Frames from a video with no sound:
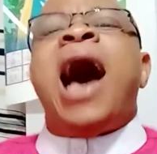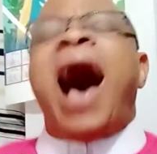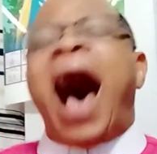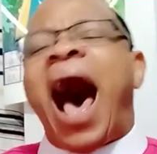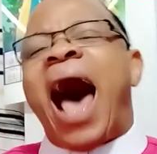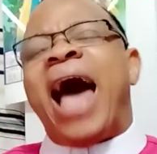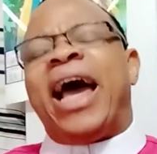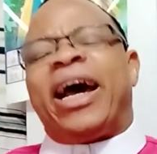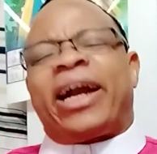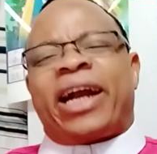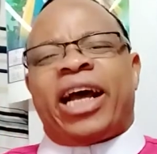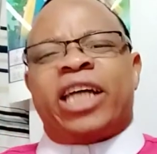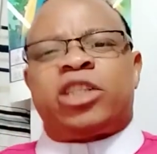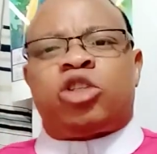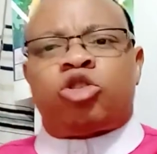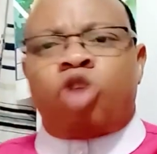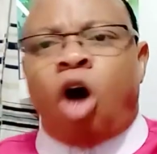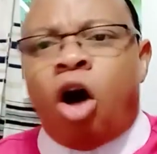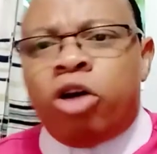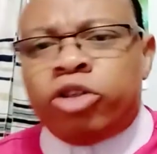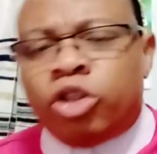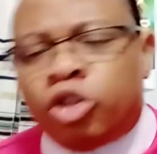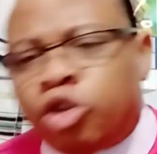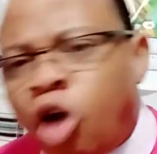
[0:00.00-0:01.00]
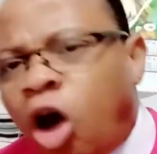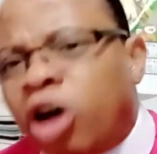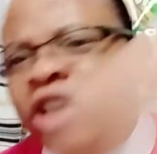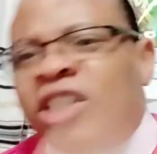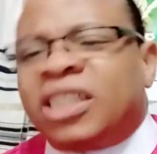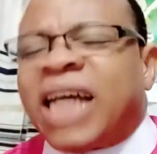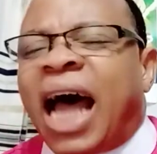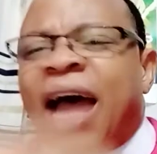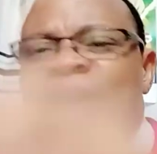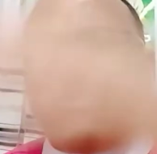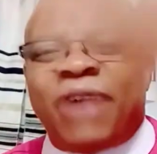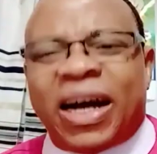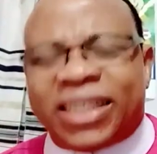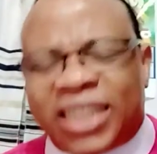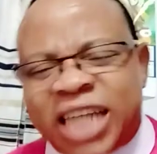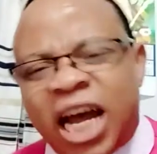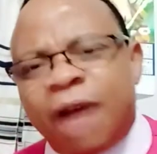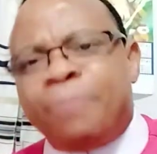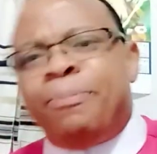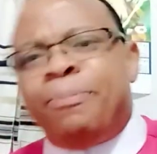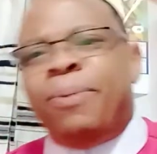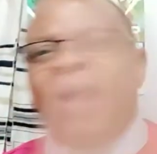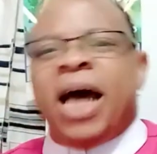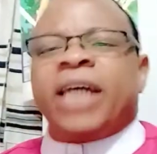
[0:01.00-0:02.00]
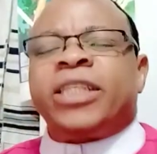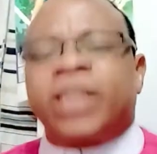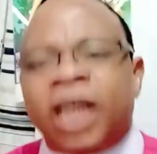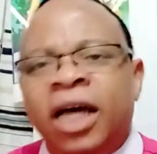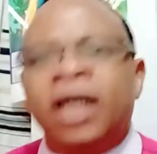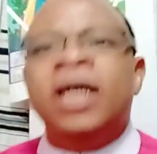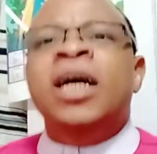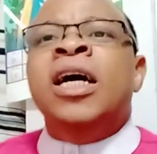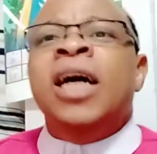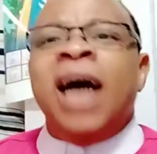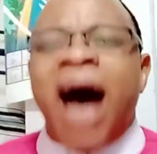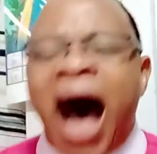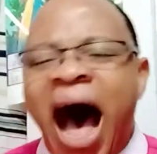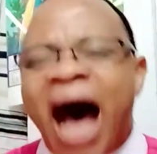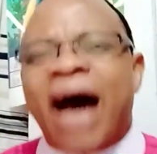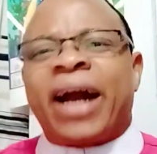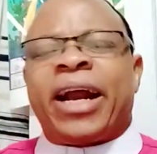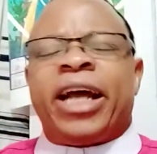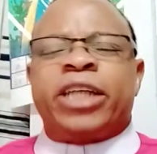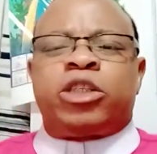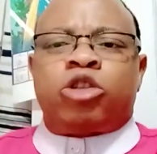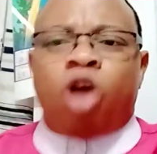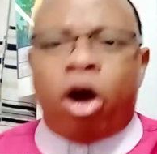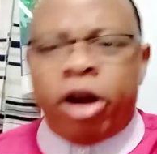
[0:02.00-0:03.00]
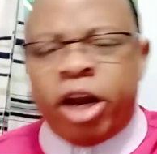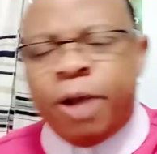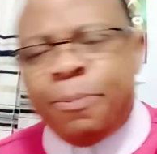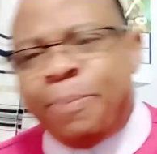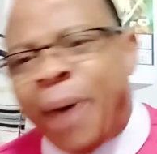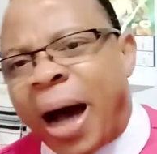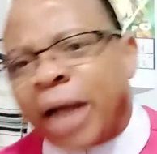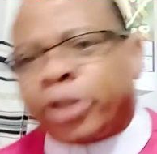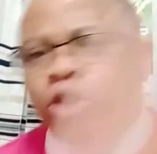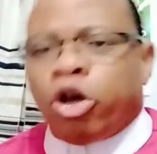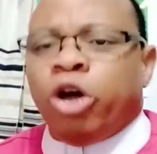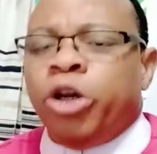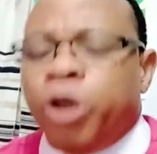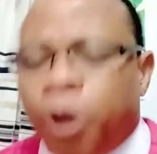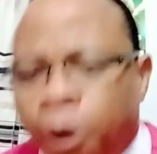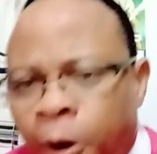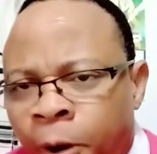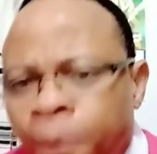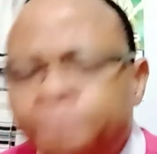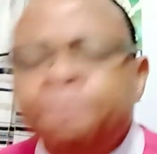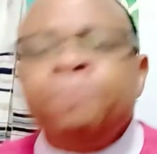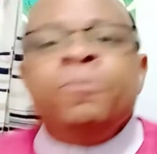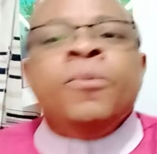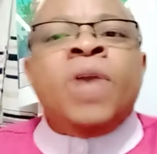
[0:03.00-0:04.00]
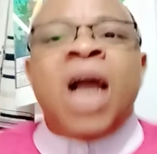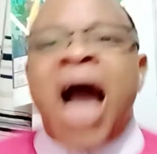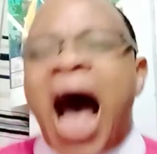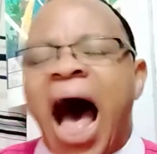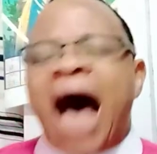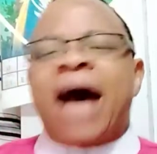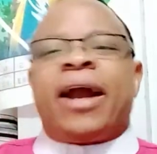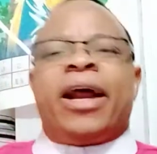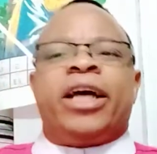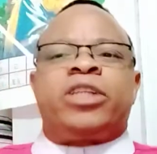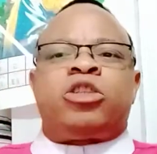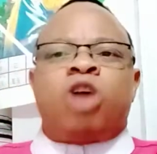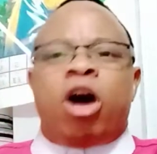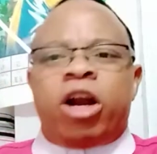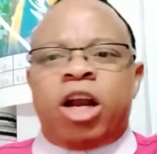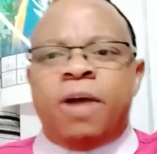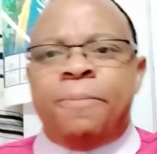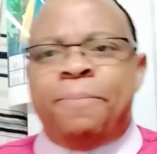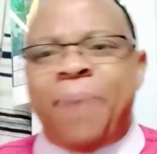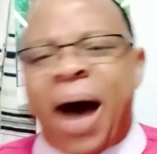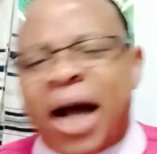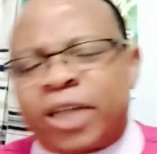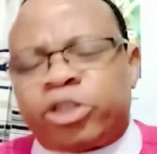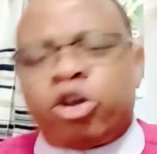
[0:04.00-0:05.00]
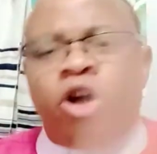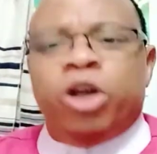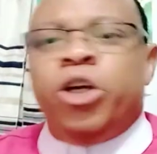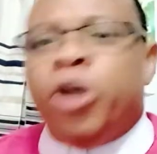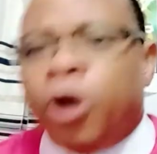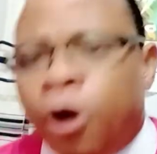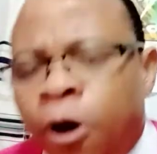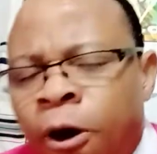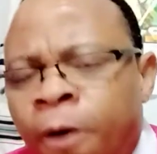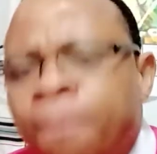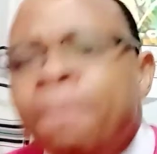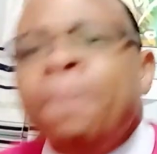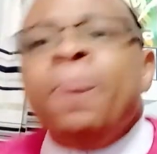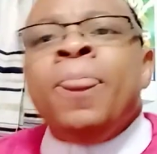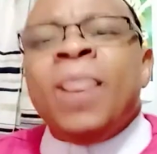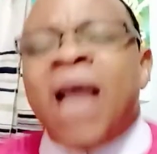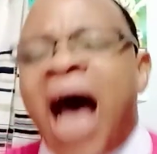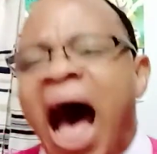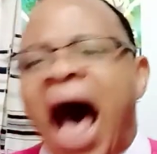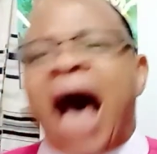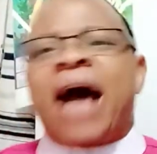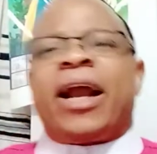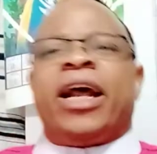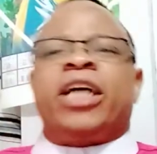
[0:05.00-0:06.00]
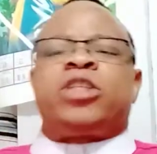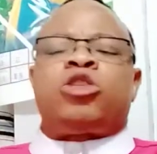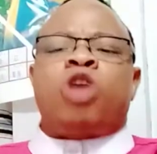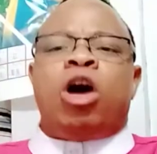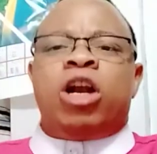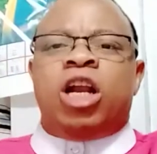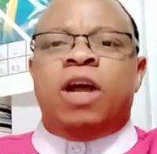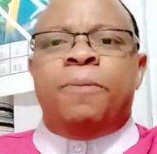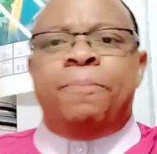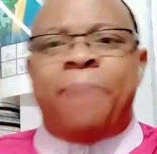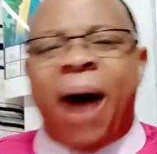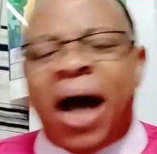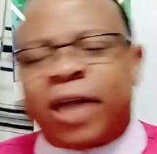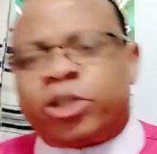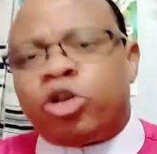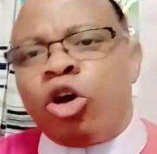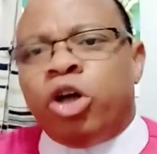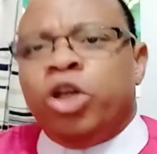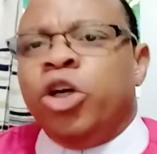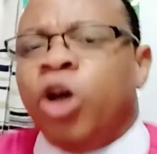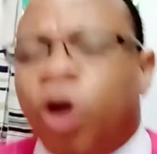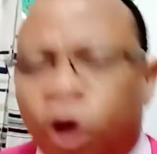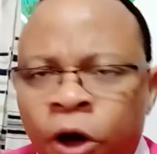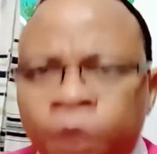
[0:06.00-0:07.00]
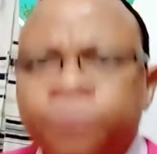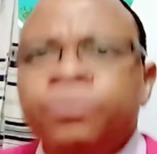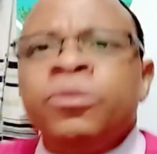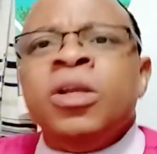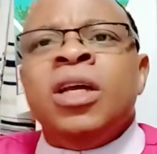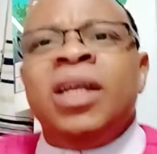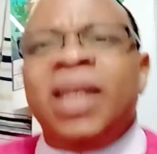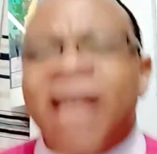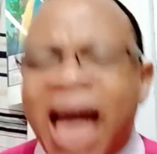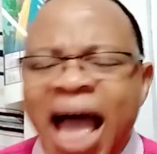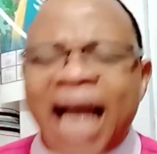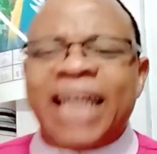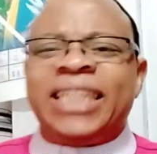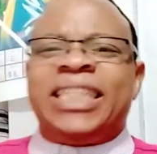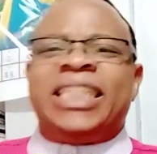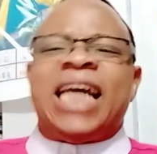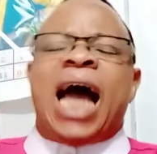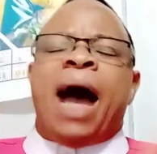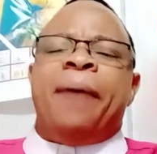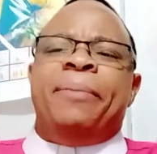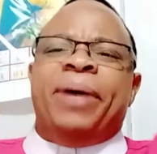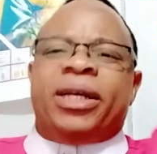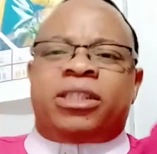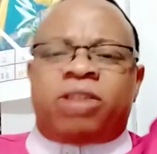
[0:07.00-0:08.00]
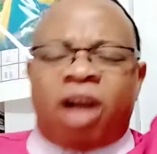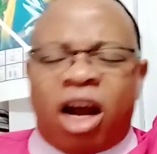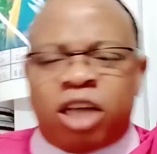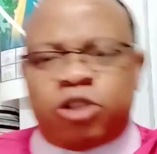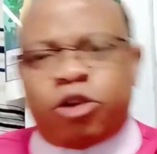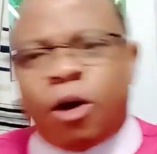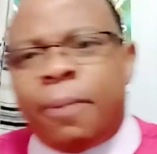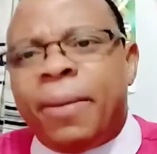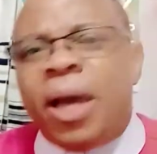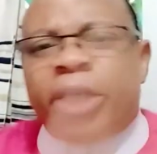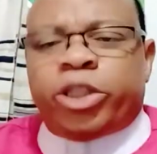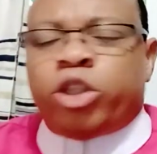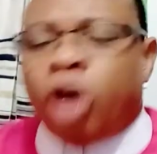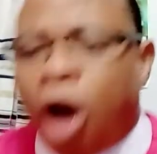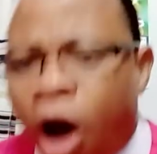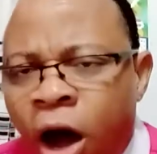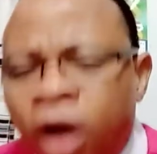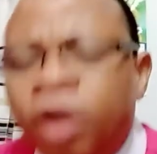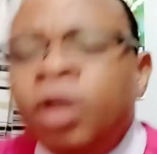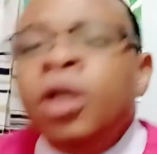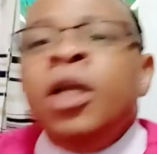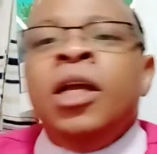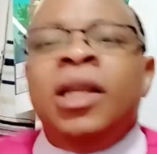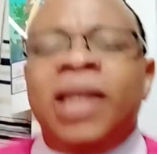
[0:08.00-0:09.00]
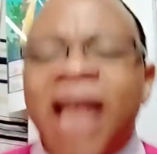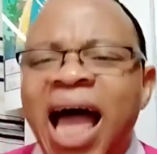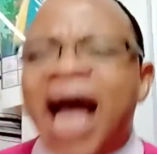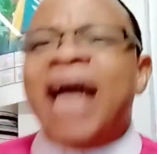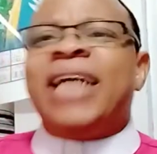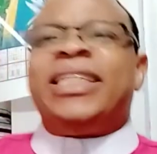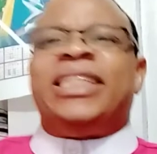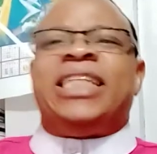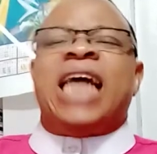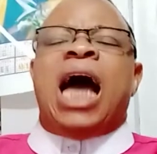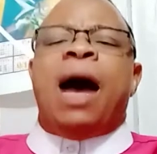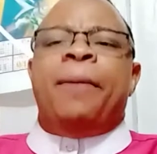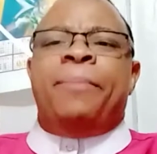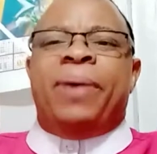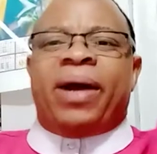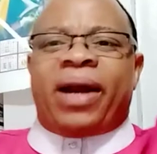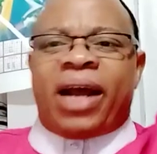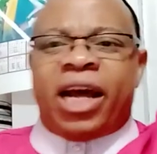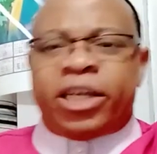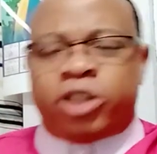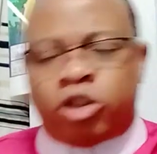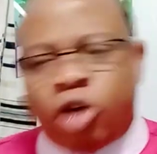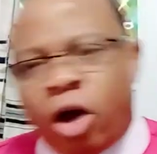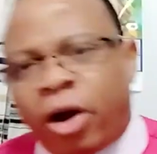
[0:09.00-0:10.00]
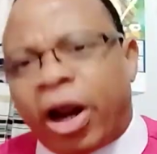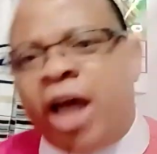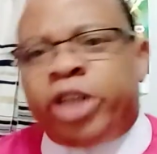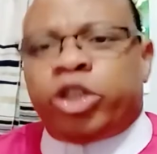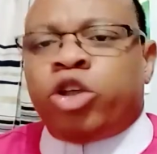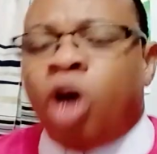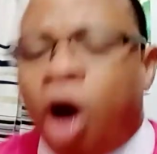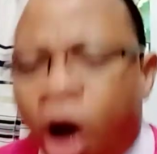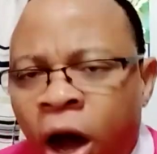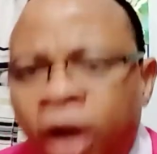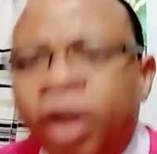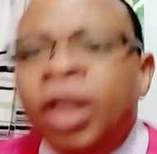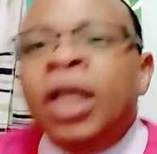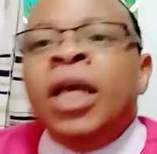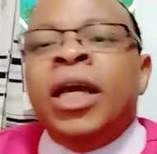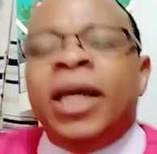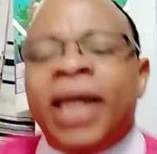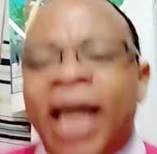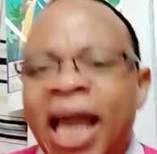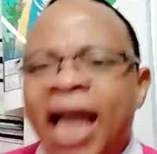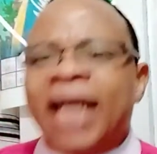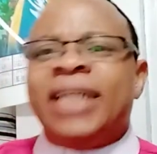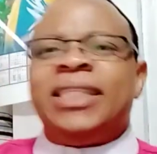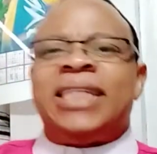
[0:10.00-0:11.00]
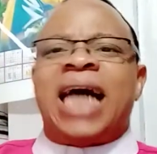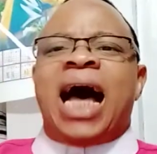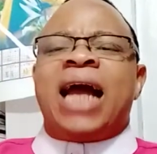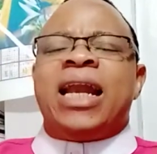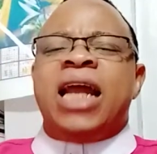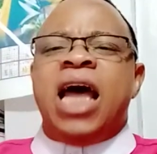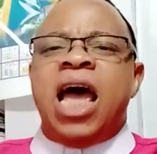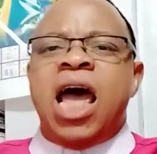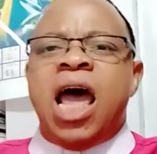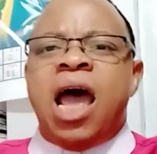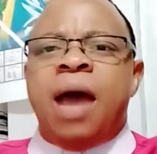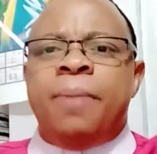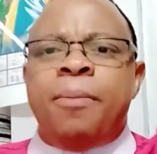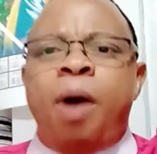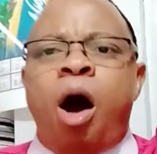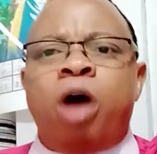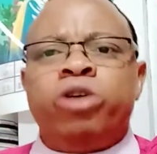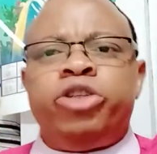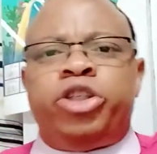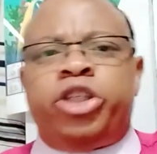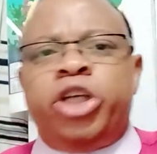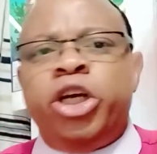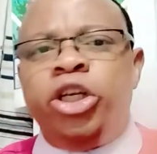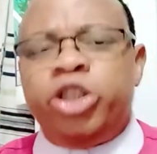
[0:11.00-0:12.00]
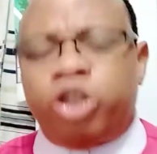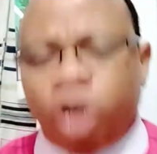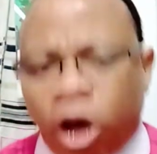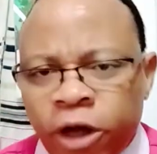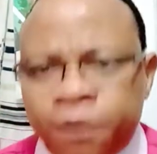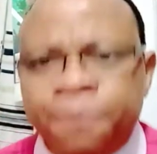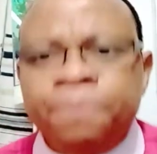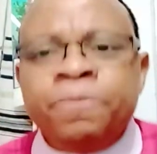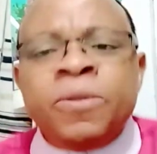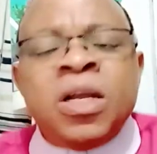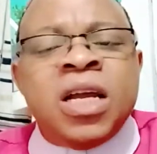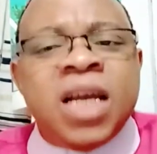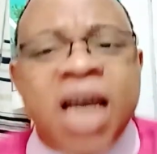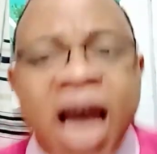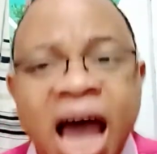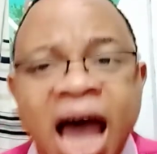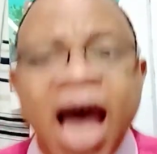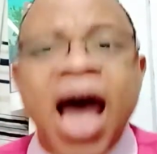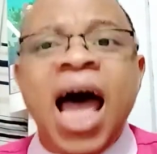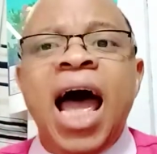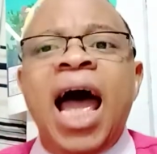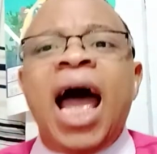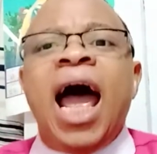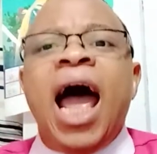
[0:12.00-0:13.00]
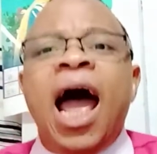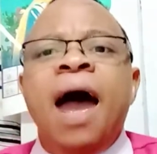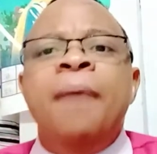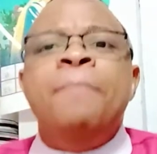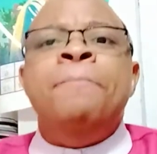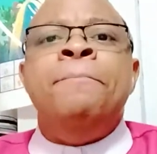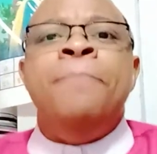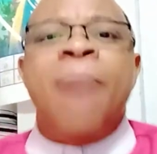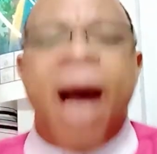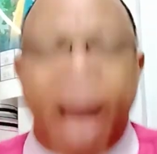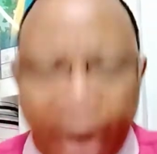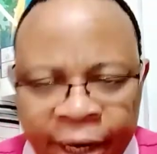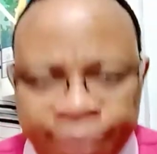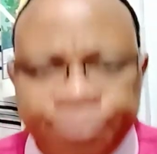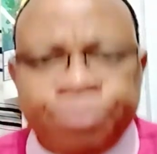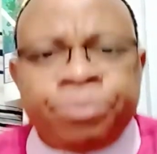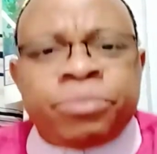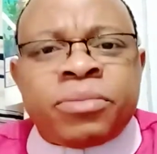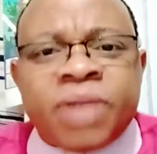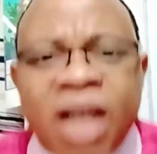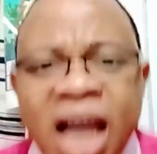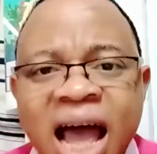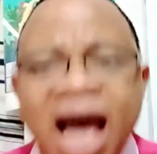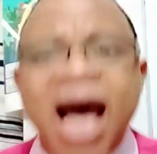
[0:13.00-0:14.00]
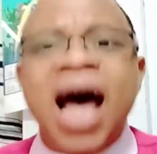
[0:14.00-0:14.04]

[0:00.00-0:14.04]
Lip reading: I return those diverted blessings. I return it back to you. I return it back to you. I return it back to you. Let there be transformation. Let there be restoration. In the name of Jesus. Amen.